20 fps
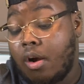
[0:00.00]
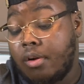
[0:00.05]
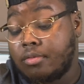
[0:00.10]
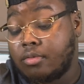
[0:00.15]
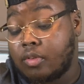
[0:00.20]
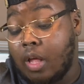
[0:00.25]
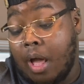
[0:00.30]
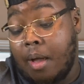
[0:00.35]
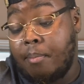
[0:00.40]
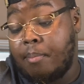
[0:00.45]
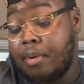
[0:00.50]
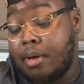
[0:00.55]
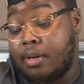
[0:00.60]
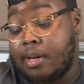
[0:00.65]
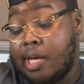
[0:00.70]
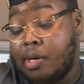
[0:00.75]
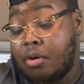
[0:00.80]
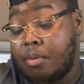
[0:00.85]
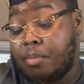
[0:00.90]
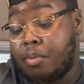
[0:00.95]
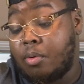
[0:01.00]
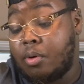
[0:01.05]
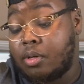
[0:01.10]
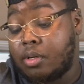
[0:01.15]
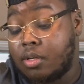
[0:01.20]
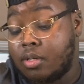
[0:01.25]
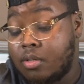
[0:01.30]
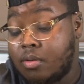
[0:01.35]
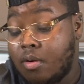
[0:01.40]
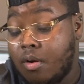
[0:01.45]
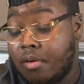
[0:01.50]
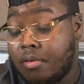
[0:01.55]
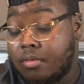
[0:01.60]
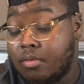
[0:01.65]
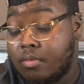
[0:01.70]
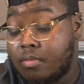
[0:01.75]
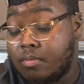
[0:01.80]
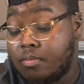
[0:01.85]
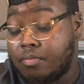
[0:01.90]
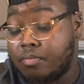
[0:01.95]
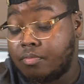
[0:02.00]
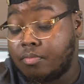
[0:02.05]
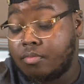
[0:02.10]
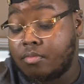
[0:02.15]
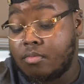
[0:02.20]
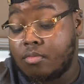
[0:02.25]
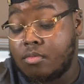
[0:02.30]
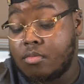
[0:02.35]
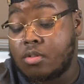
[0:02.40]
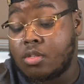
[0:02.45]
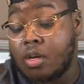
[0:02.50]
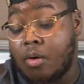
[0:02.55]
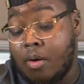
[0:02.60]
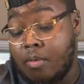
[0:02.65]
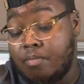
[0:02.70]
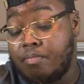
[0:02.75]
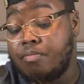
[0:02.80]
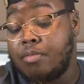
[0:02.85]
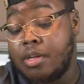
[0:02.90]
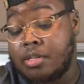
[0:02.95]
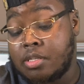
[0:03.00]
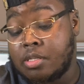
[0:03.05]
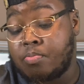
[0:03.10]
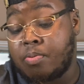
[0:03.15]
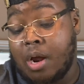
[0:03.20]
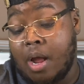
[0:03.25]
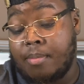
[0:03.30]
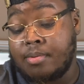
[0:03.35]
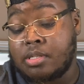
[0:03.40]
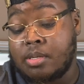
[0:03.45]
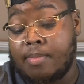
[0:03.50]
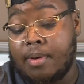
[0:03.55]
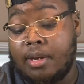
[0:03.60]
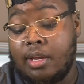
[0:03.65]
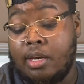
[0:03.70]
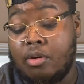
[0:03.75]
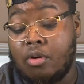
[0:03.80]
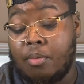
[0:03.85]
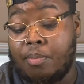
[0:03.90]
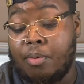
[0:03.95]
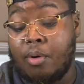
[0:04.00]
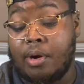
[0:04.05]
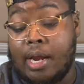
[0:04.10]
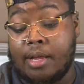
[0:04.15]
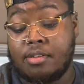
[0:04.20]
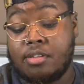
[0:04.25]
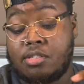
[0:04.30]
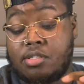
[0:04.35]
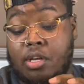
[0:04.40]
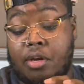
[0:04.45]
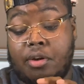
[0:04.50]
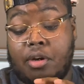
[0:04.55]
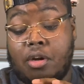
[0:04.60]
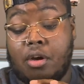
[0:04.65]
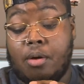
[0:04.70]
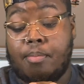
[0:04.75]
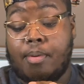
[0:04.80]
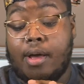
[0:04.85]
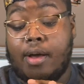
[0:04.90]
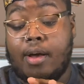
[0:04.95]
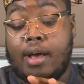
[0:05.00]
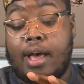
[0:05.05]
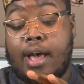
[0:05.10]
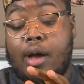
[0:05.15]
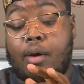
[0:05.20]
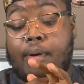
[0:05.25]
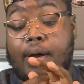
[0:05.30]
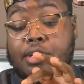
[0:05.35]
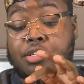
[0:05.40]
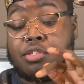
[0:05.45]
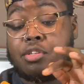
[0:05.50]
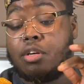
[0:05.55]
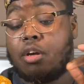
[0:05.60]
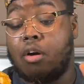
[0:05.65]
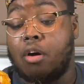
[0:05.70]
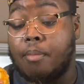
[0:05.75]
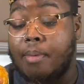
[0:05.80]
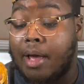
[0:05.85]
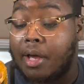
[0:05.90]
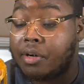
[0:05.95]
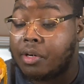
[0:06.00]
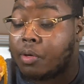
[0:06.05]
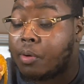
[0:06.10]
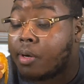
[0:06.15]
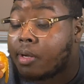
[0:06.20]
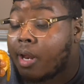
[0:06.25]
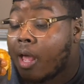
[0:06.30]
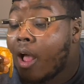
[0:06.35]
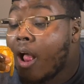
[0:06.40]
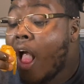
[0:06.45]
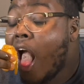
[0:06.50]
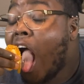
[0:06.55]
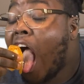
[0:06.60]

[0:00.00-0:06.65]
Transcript: I'm a mandated reporter. So, this is probably something I need to report. I just don't know about how I should go about doing that.